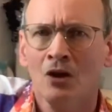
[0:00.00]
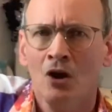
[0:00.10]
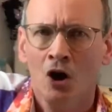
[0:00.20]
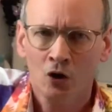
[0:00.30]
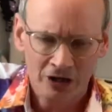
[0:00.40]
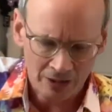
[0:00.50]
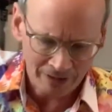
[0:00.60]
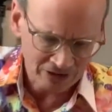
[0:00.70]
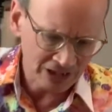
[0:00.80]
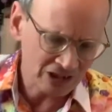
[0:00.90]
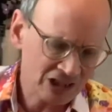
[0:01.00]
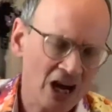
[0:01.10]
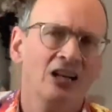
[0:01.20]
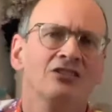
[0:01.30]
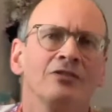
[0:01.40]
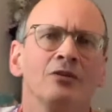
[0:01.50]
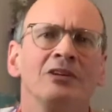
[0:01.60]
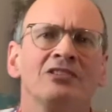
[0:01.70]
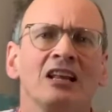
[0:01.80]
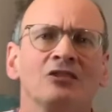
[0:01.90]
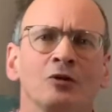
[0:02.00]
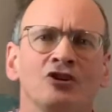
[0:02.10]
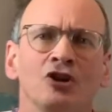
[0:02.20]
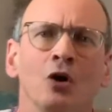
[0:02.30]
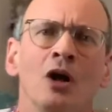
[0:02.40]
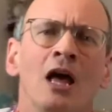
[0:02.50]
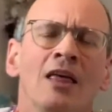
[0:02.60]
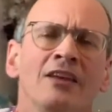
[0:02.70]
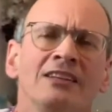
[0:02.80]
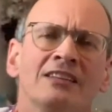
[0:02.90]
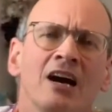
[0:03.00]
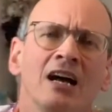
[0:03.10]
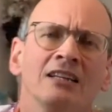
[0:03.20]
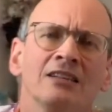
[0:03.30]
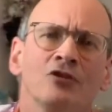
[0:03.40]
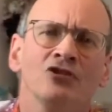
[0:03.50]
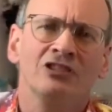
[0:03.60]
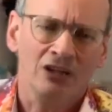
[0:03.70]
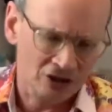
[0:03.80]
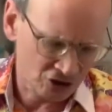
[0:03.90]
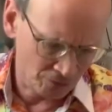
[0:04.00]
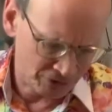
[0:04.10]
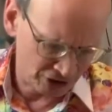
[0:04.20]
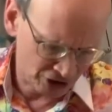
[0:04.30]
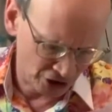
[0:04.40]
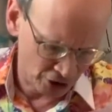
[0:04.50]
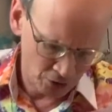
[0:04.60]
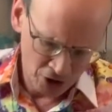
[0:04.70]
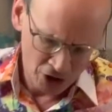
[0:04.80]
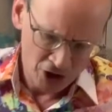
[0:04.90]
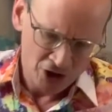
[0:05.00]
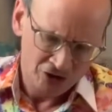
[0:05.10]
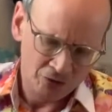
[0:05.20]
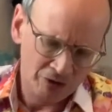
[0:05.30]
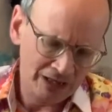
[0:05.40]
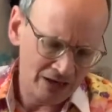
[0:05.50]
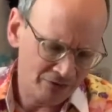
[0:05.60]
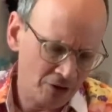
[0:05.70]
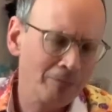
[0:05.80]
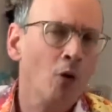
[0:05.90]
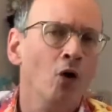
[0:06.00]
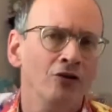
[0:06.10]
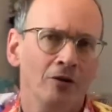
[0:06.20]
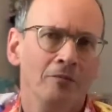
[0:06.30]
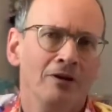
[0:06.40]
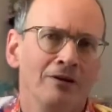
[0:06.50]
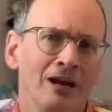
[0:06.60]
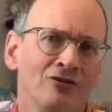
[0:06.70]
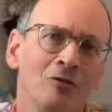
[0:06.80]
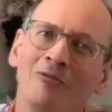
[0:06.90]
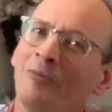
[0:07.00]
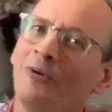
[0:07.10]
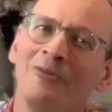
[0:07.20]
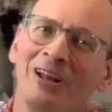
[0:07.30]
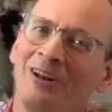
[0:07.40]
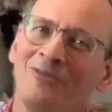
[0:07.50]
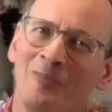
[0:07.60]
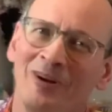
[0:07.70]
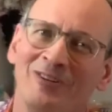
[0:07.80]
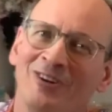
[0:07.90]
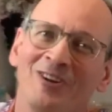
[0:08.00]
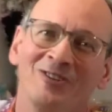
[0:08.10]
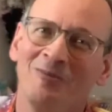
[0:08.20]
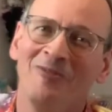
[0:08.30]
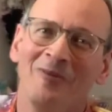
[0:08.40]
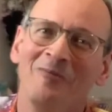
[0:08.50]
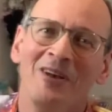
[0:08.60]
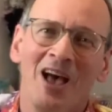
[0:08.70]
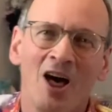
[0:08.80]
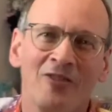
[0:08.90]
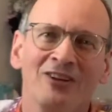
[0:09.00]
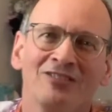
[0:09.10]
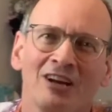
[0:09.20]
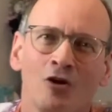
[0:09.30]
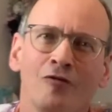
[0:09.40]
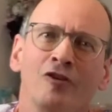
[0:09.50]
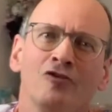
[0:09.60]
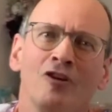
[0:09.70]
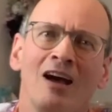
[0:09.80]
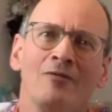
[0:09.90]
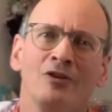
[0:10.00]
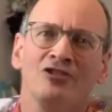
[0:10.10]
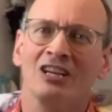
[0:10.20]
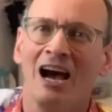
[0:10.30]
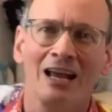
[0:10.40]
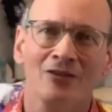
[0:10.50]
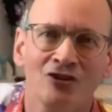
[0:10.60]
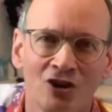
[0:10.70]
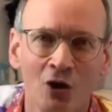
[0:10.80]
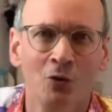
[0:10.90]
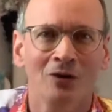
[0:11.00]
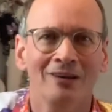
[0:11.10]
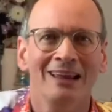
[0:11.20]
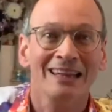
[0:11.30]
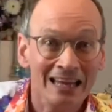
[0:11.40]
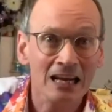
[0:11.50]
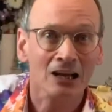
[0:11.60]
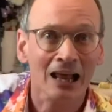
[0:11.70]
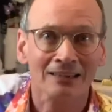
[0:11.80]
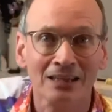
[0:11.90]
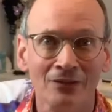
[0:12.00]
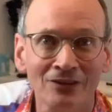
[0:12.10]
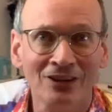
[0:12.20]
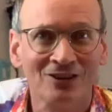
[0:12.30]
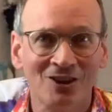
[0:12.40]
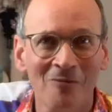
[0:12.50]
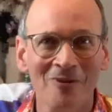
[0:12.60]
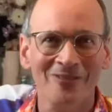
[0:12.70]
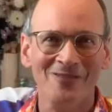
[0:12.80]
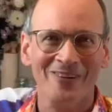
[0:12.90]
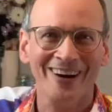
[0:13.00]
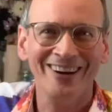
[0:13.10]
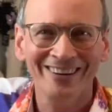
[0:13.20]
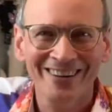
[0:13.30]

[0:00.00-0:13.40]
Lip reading: Okay, these cards, if you missed last week's show, these cards, I've got to tell you something to do to relieve your boredom. Now, some of them are really rubbish. Some of them are things like go for a drive, which you can't even do. Illegal activities, some of them are.